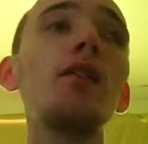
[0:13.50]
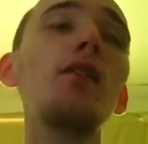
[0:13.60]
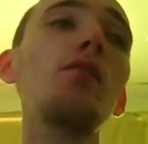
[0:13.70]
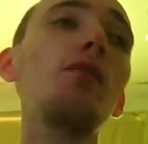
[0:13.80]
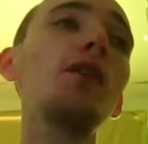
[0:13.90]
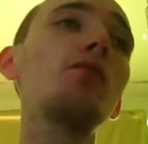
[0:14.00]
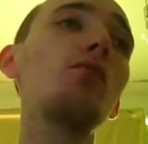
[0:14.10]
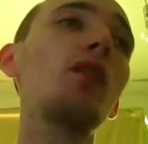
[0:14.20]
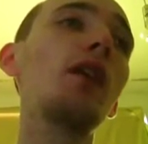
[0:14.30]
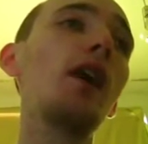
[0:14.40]
the reason
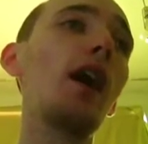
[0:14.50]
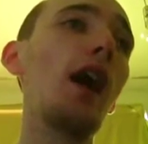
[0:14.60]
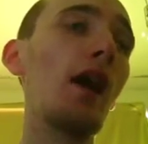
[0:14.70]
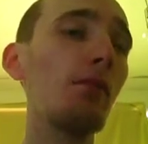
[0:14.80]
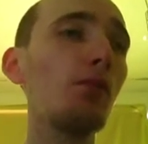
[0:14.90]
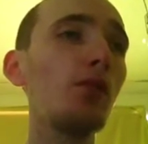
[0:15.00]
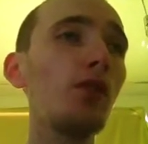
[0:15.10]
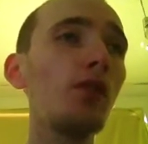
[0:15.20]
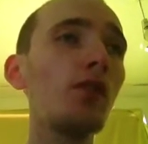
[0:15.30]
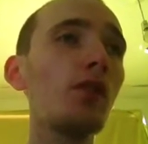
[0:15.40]
why Apple
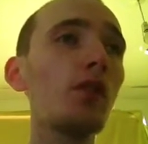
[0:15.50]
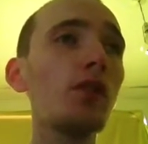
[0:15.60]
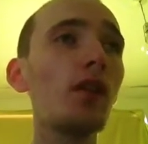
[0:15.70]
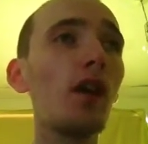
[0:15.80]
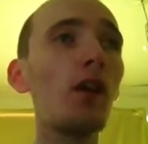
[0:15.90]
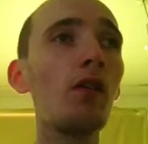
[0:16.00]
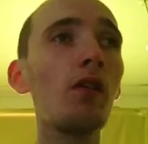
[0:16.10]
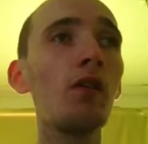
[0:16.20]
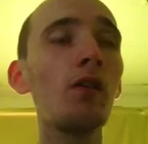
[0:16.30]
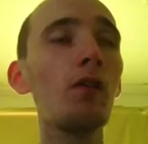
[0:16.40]
users
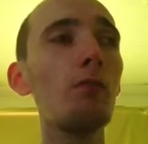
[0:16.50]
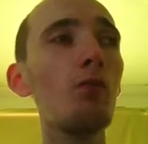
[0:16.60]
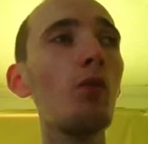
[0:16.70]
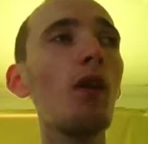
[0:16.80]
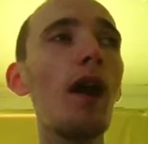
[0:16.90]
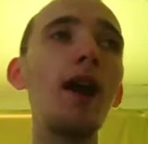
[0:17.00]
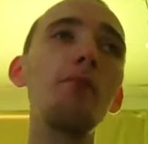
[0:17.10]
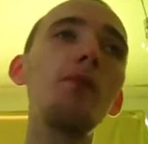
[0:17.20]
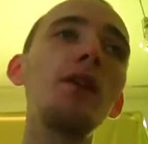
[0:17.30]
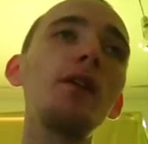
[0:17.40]
are more
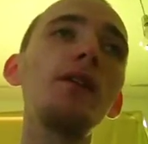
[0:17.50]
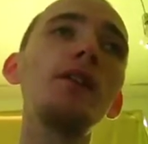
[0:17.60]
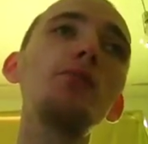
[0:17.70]
happier is